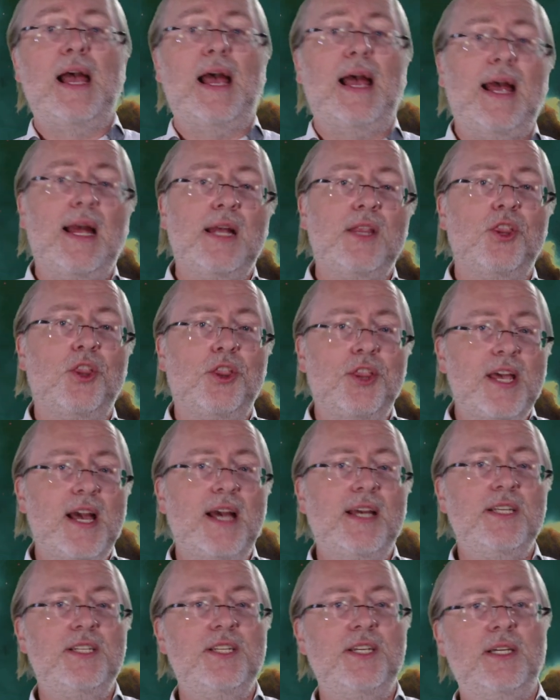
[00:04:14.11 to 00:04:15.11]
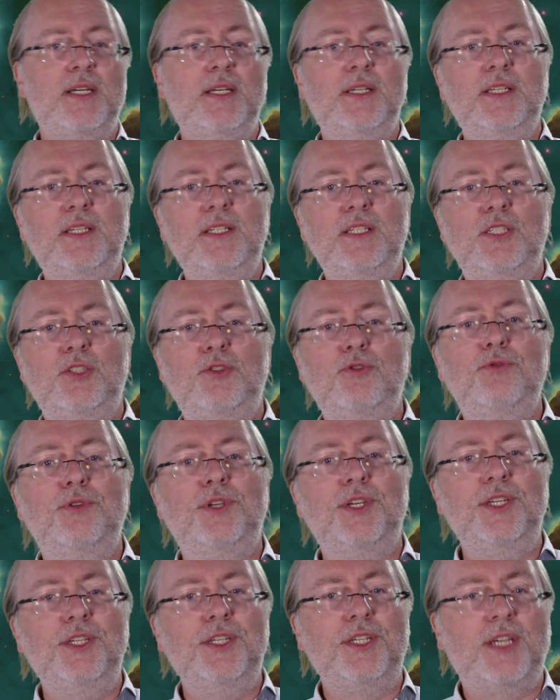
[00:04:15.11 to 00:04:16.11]
And the idea is to
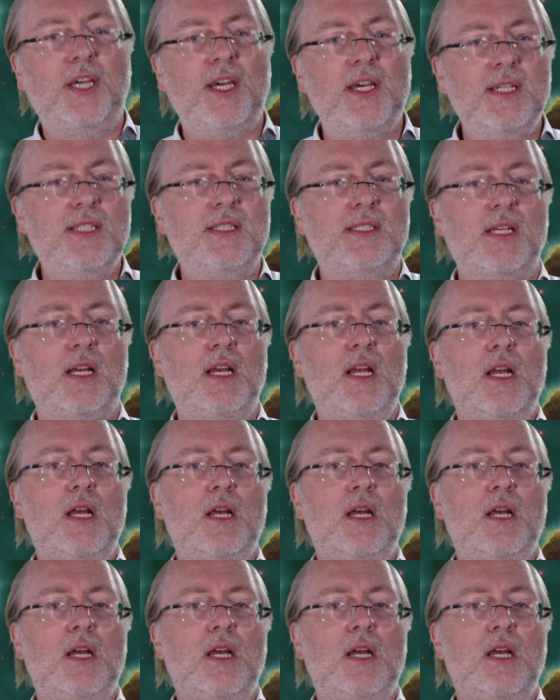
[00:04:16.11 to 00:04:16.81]
increase